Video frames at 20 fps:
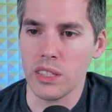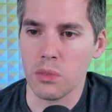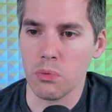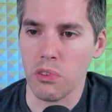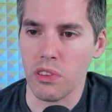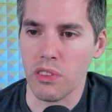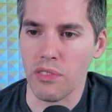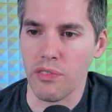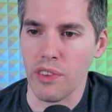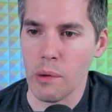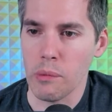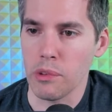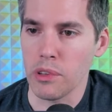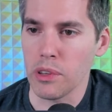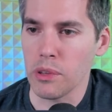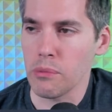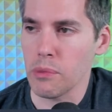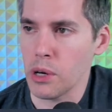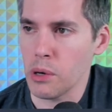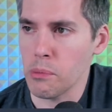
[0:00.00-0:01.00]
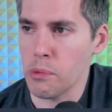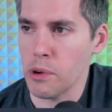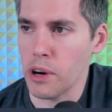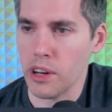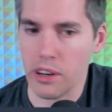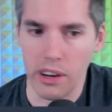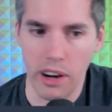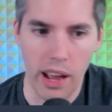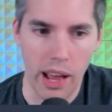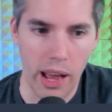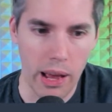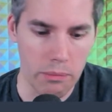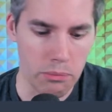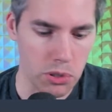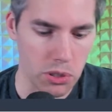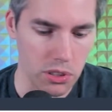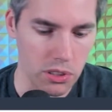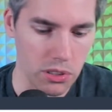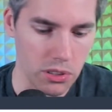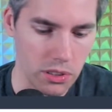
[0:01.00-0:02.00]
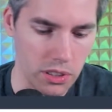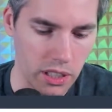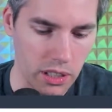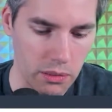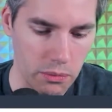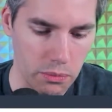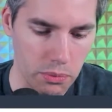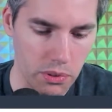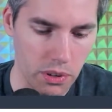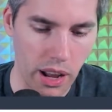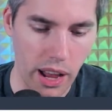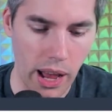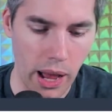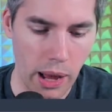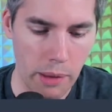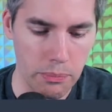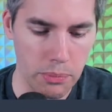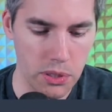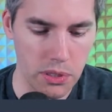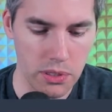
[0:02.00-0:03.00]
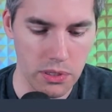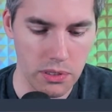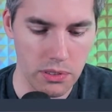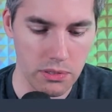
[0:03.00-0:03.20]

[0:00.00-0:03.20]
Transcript: with Fable the Mirror Breaker, absolutely. Perhaps